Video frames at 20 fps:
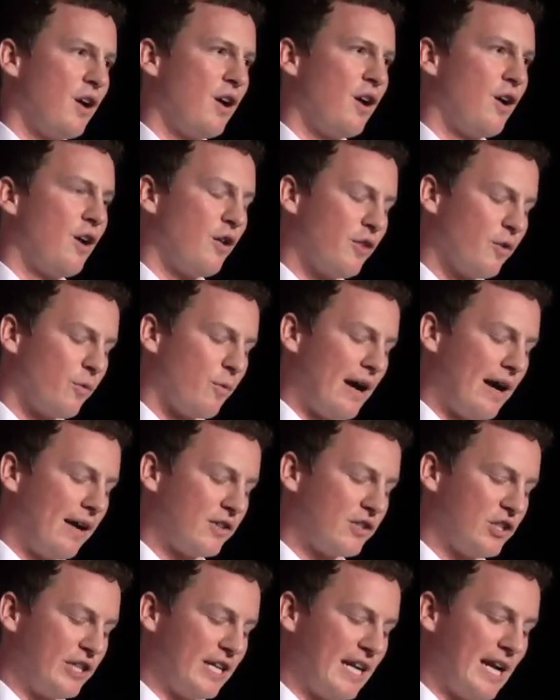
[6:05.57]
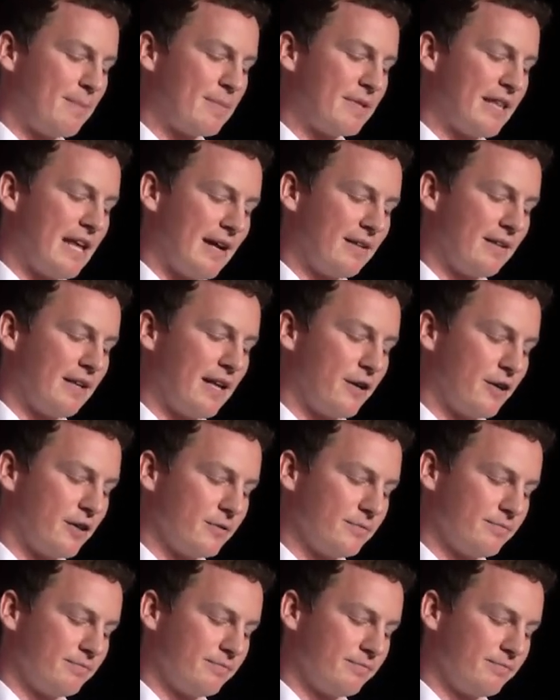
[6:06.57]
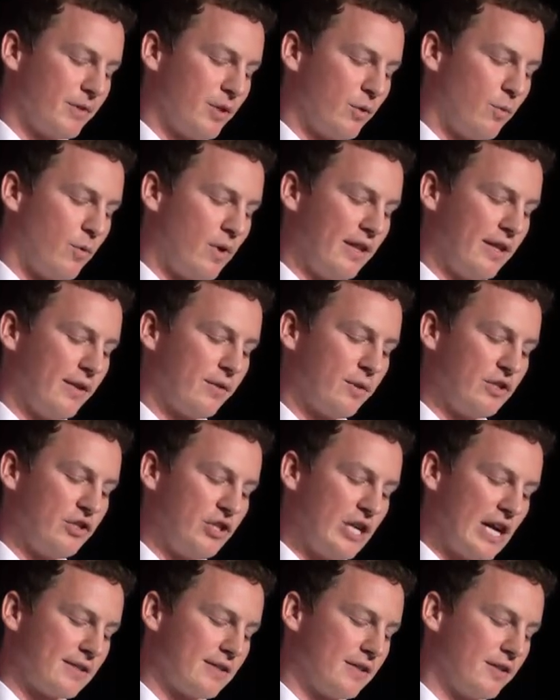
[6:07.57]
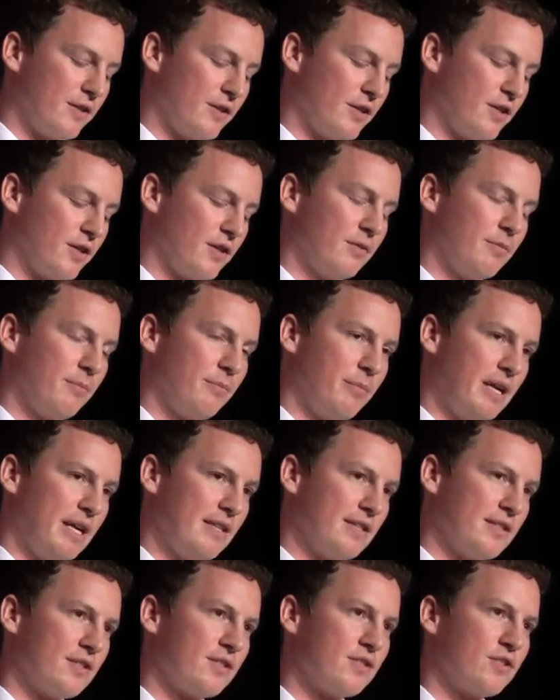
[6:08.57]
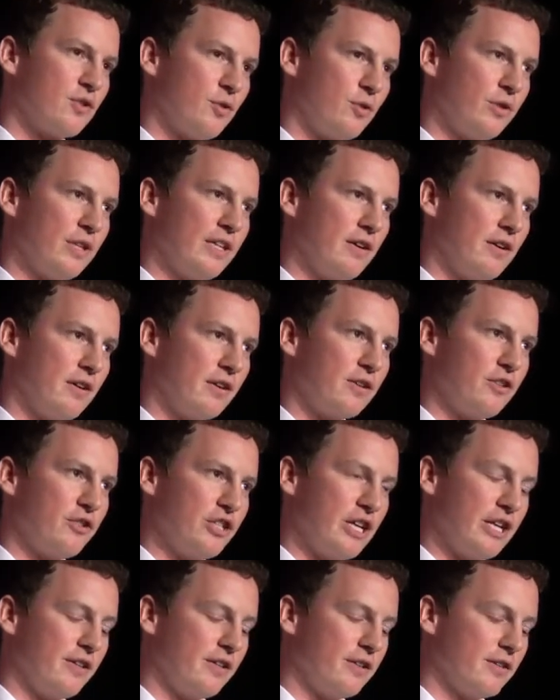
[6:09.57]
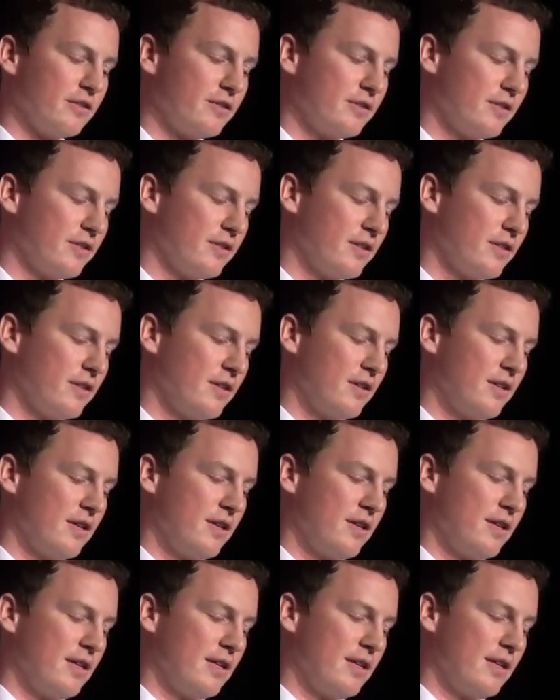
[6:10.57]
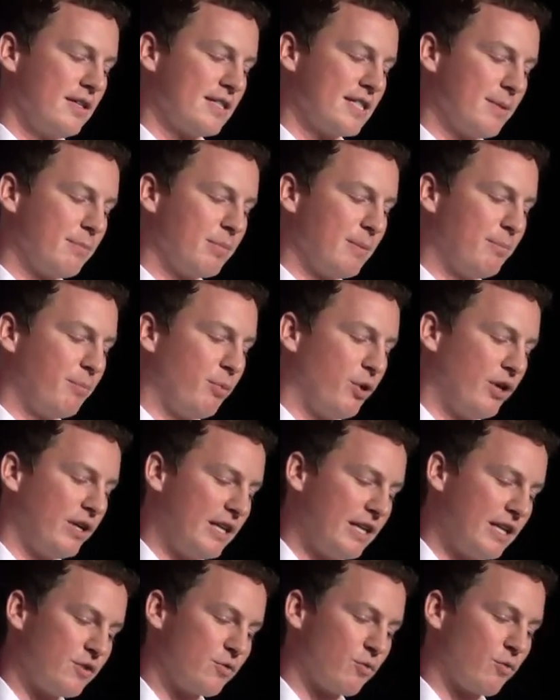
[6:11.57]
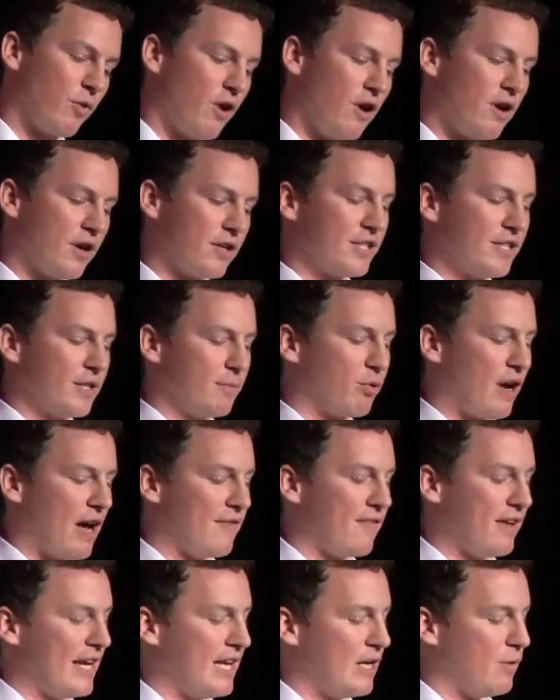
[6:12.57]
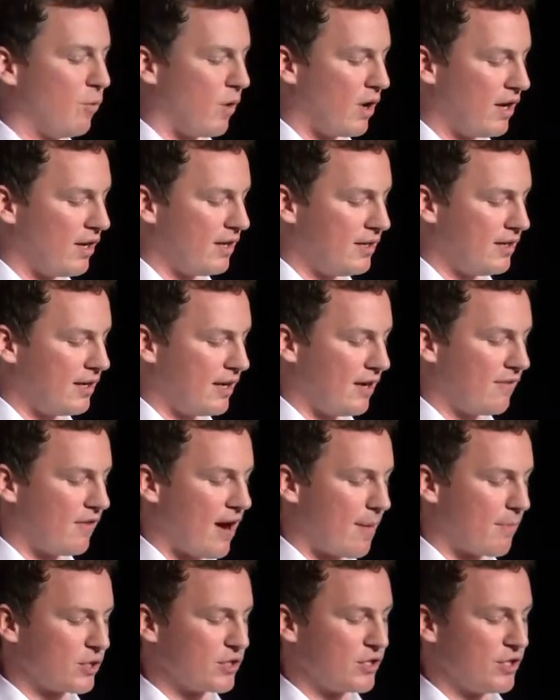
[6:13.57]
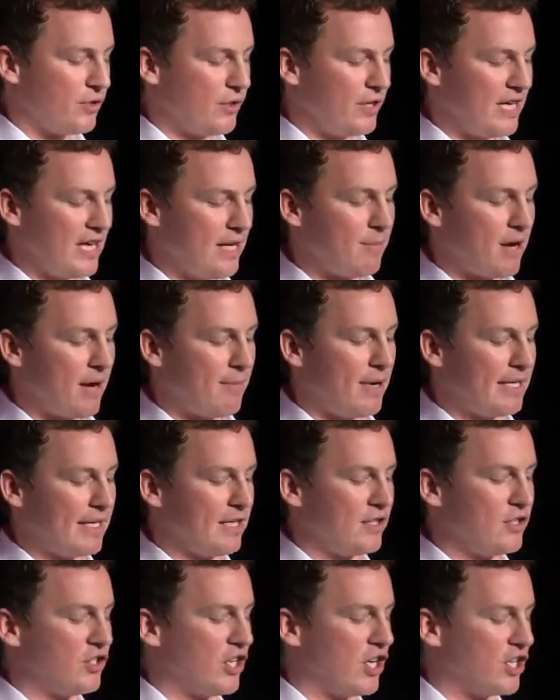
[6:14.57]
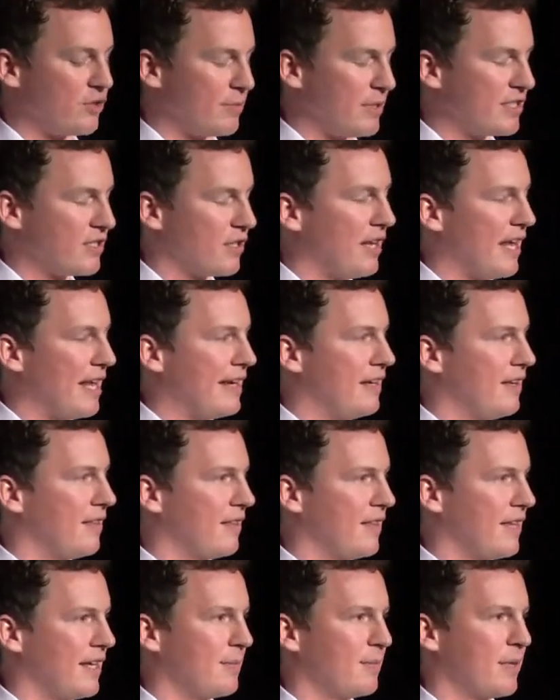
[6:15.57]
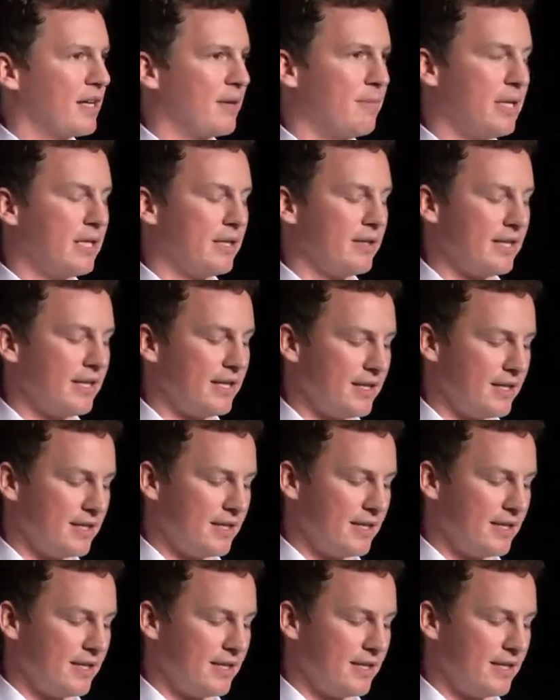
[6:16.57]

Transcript: All the while, she kept that letter, the one that rejected her based solely on her gender. Simply put, it is wrong to deprive anyone of opportunity by making judgments on anything but ability.